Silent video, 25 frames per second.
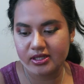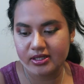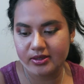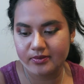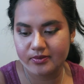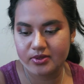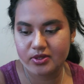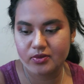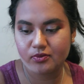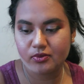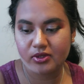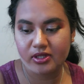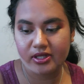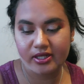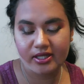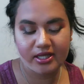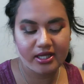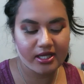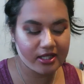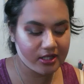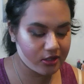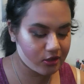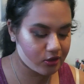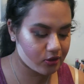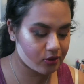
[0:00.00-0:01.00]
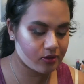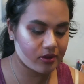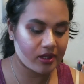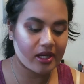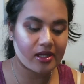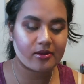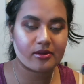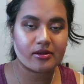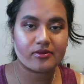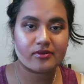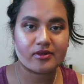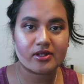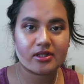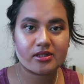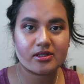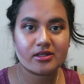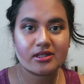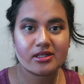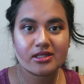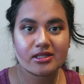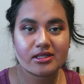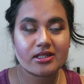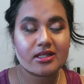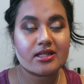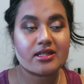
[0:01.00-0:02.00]
lips, what I can do, however,
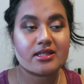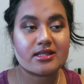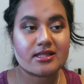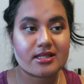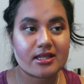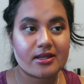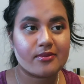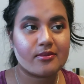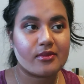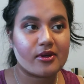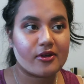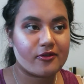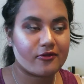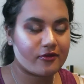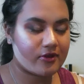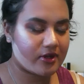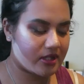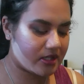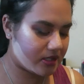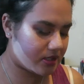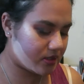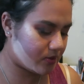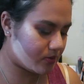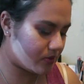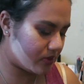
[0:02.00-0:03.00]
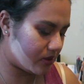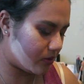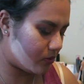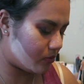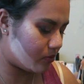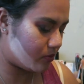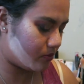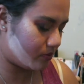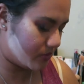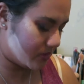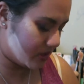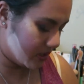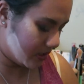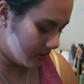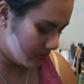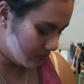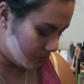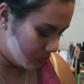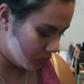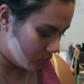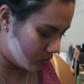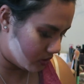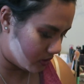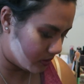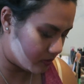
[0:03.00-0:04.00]
is set my face with a damp
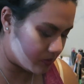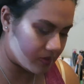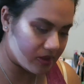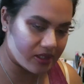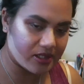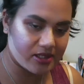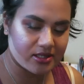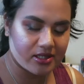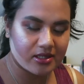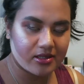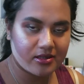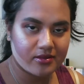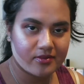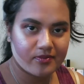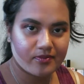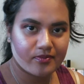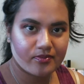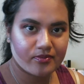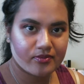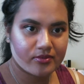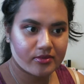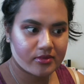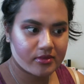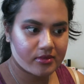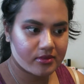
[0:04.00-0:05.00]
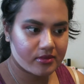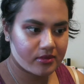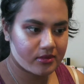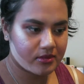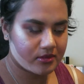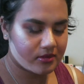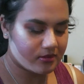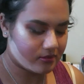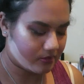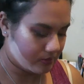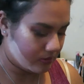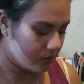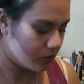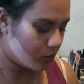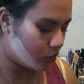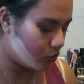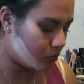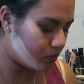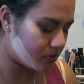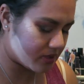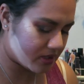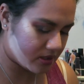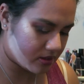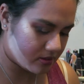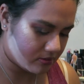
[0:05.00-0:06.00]
beauty blender.
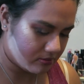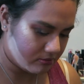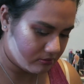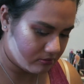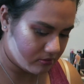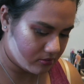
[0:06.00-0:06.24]
Oops.